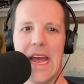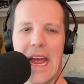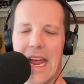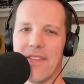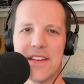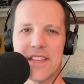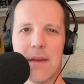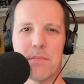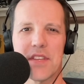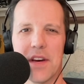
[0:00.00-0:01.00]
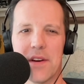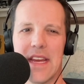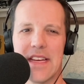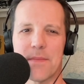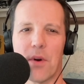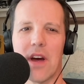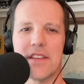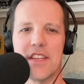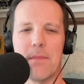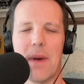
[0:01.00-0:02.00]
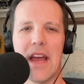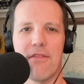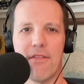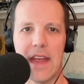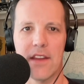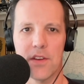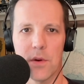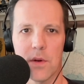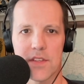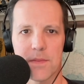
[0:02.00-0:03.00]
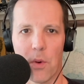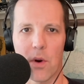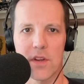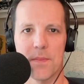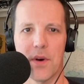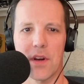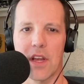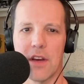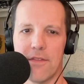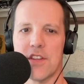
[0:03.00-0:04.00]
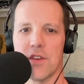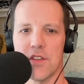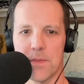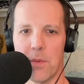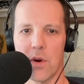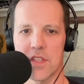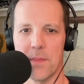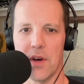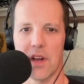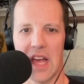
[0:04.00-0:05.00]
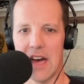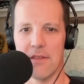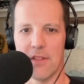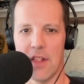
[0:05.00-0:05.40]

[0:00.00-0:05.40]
And this episode is brought to you by FanDuel Sportsbook, official sportsbook of